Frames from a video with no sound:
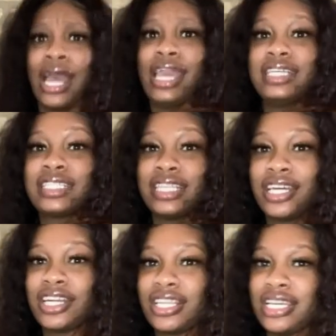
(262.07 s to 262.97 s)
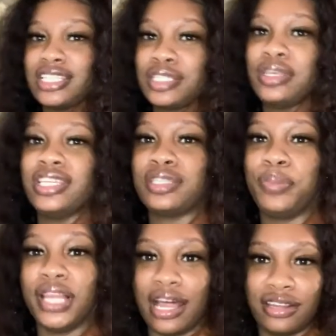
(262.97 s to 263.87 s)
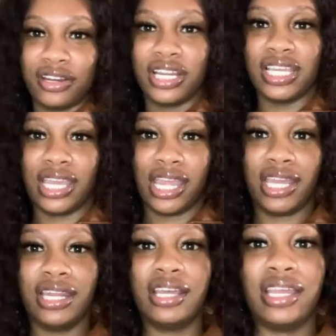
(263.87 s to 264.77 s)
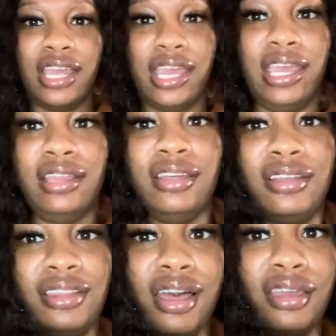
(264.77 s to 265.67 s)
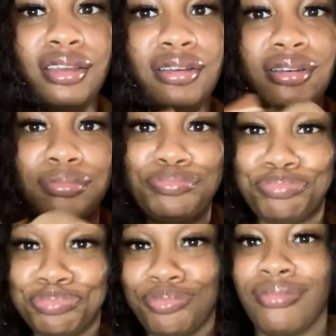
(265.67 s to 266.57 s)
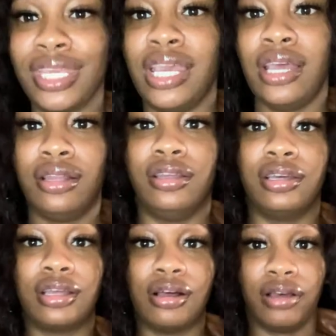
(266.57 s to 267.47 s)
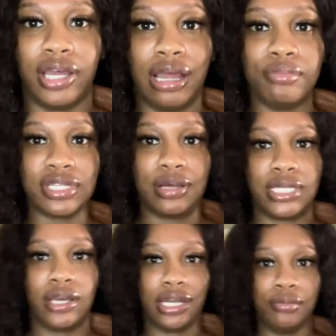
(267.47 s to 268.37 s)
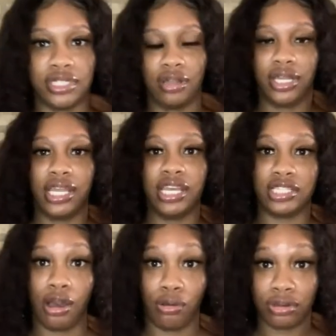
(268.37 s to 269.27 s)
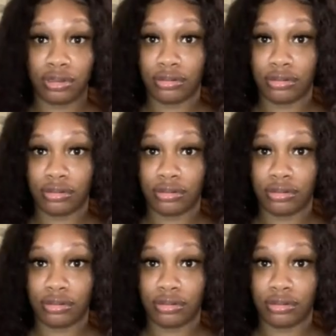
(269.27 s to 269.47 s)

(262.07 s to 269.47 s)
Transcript: It's literally it's pleather again. And like, look, okay, I'm gonna stop talking. I'm just gonna let it talk.